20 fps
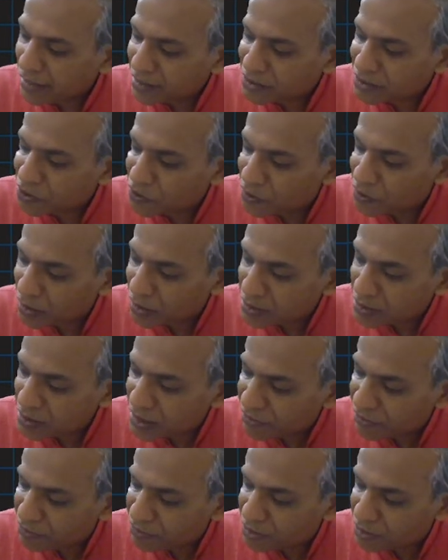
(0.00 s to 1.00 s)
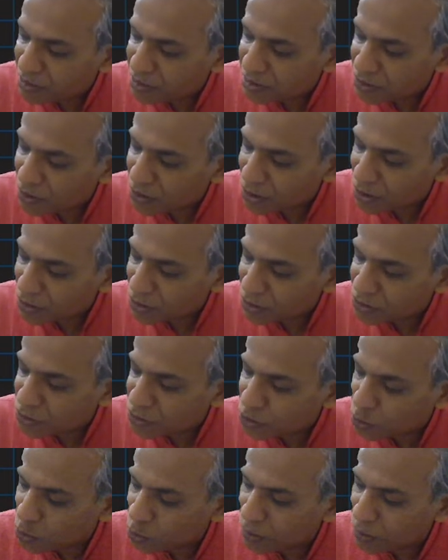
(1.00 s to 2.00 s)
extra safety stock
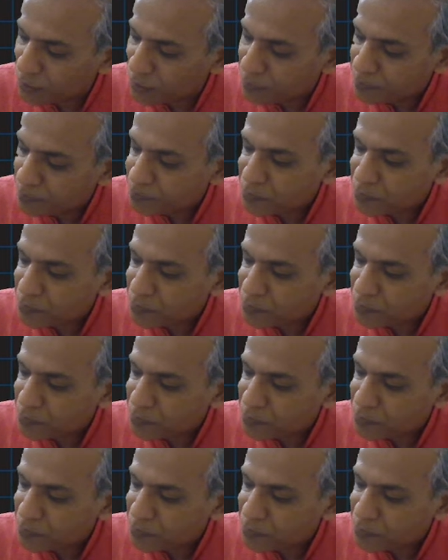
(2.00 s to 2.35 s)
zone